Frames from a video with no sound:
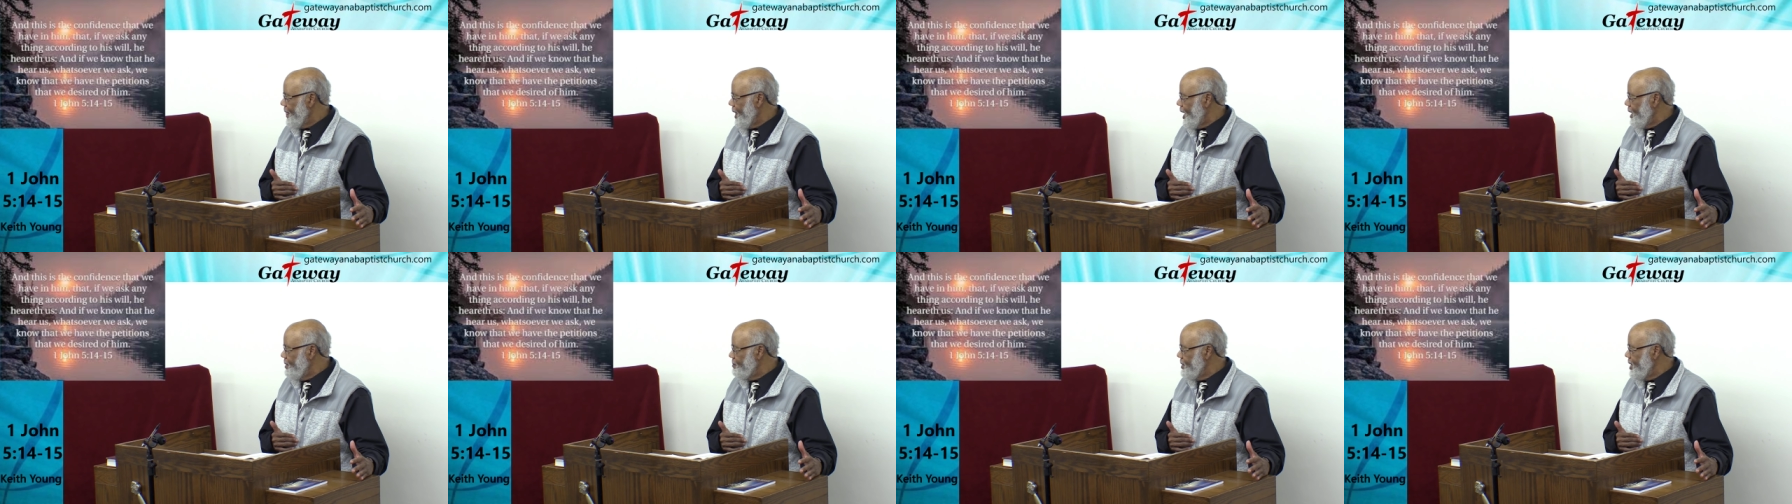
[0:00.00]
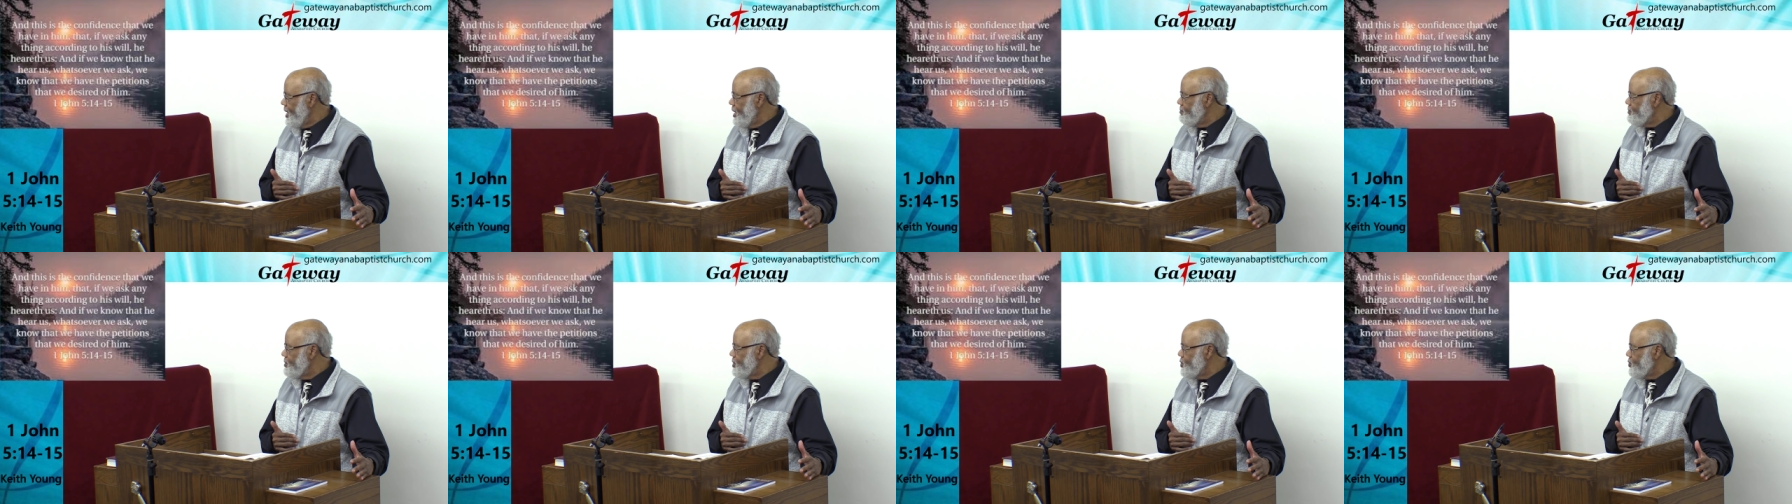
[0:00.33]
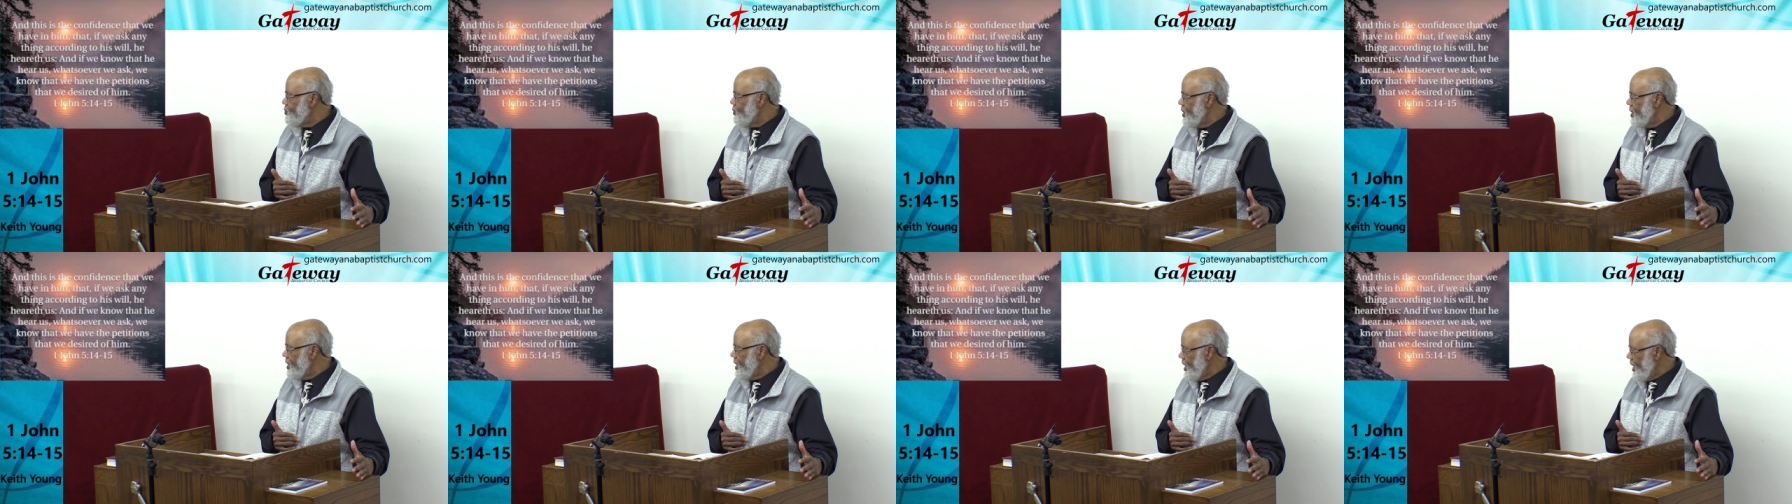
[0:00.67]
Amen.
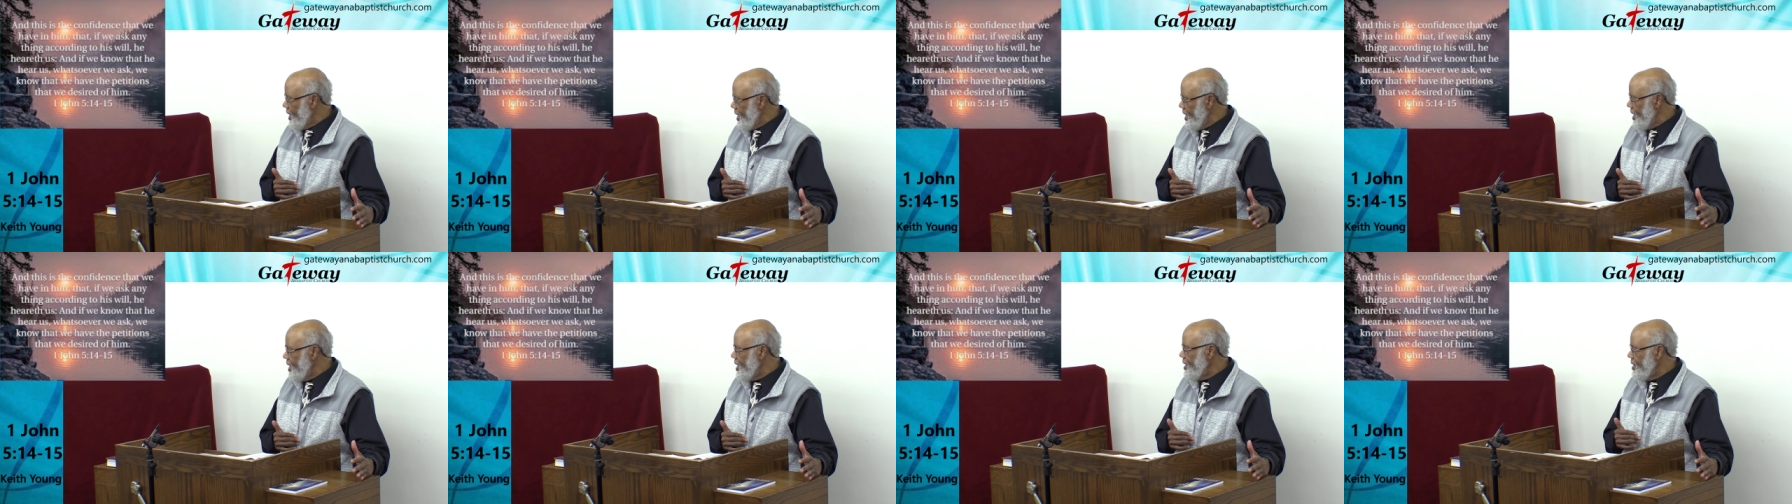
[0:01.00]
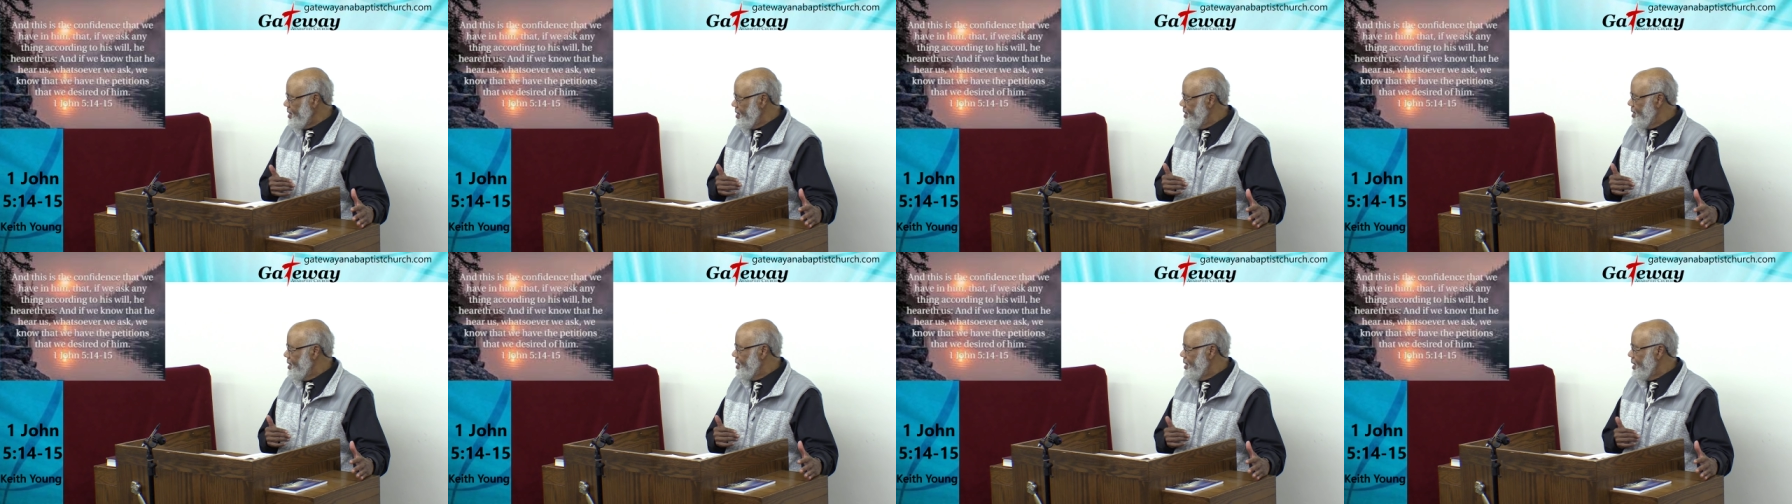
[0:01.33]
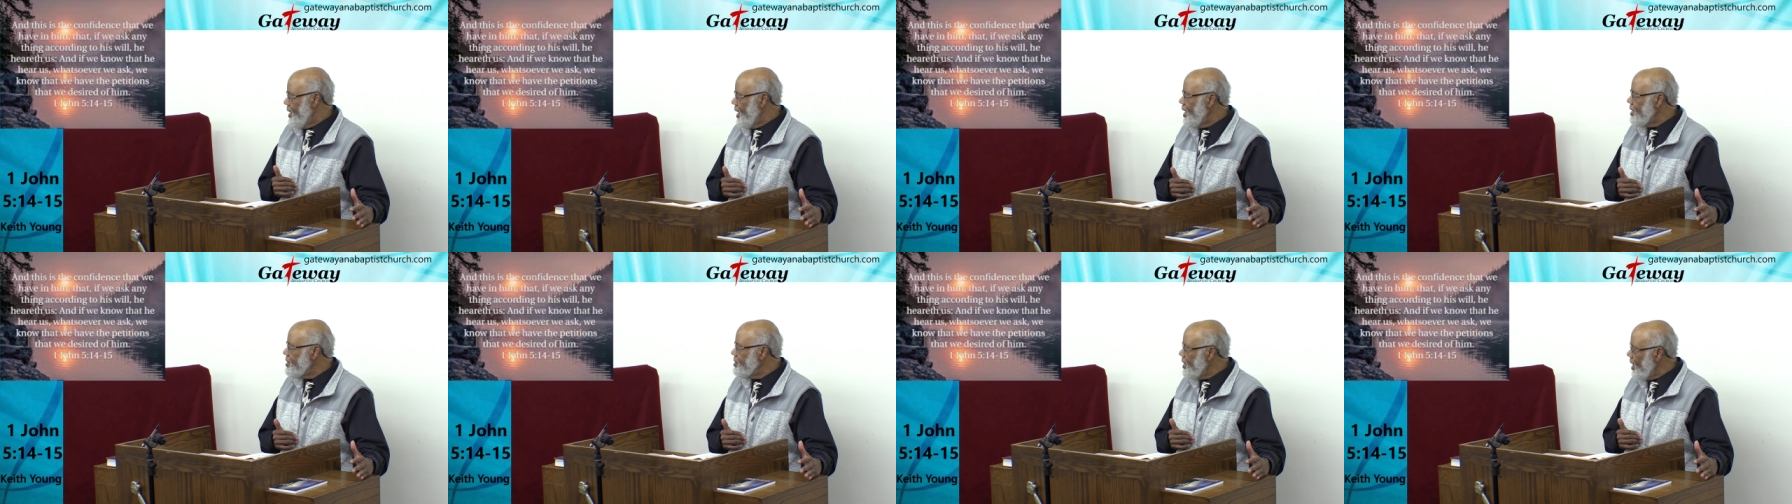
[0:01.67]
Between he
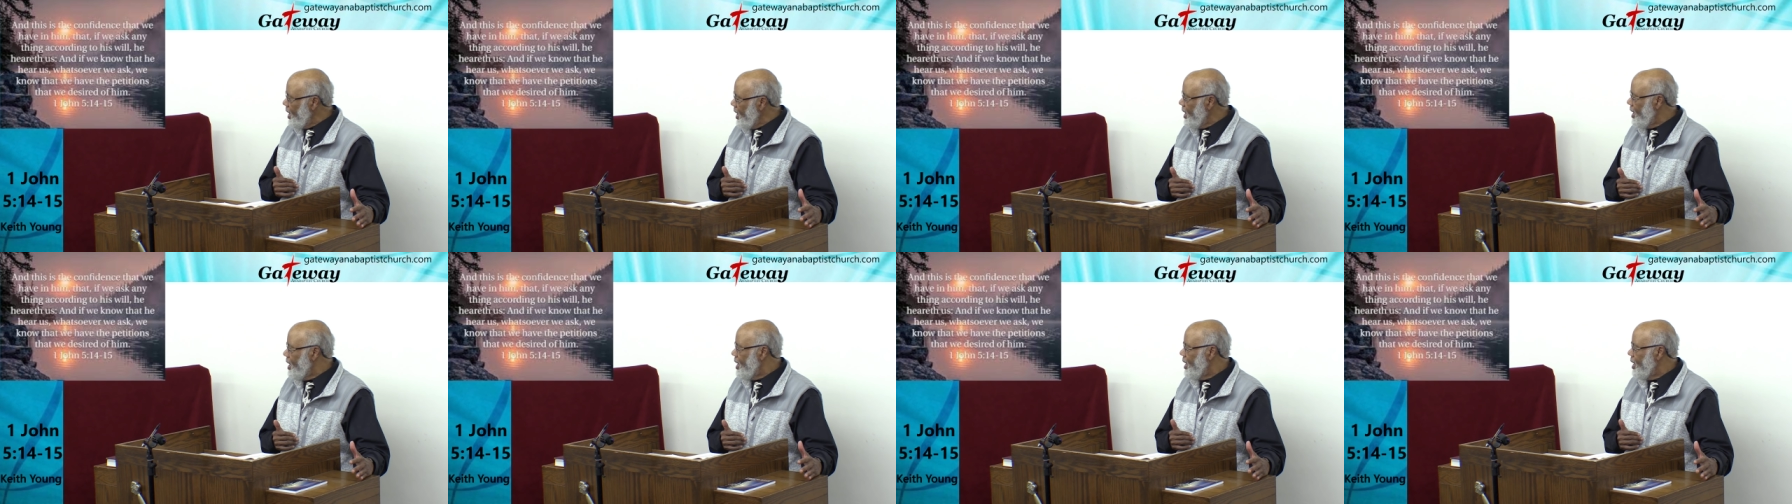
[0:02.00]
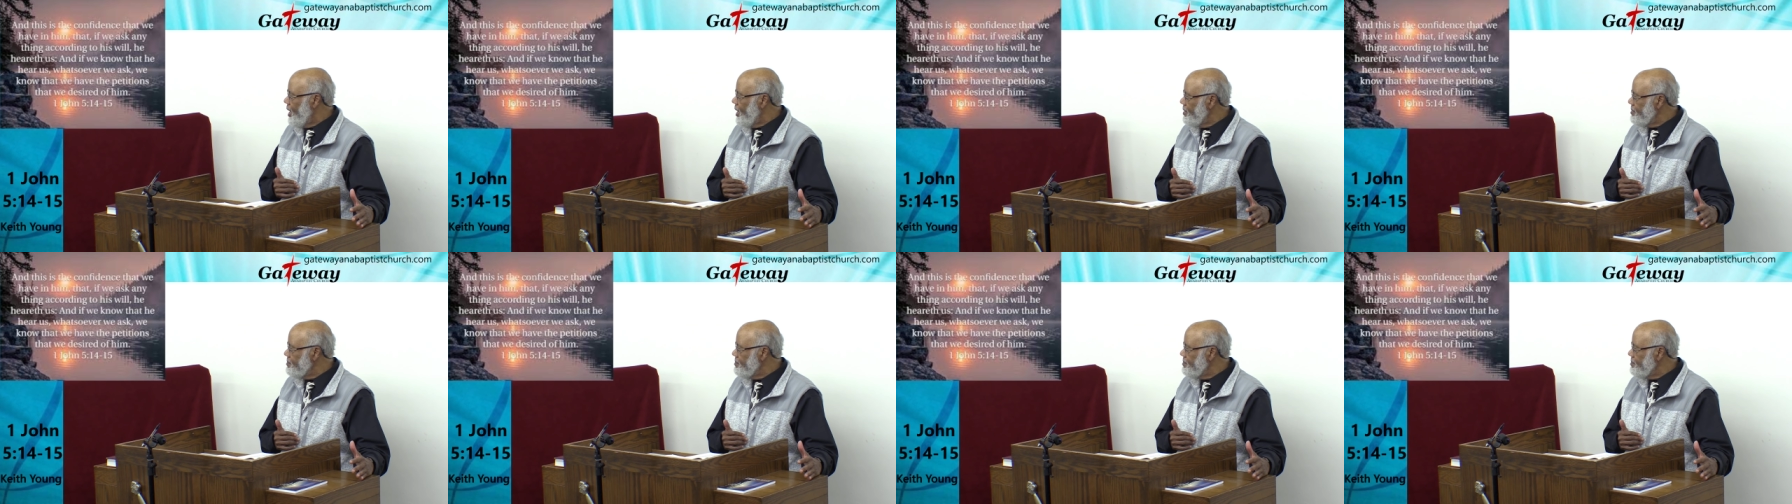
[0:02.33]
and God.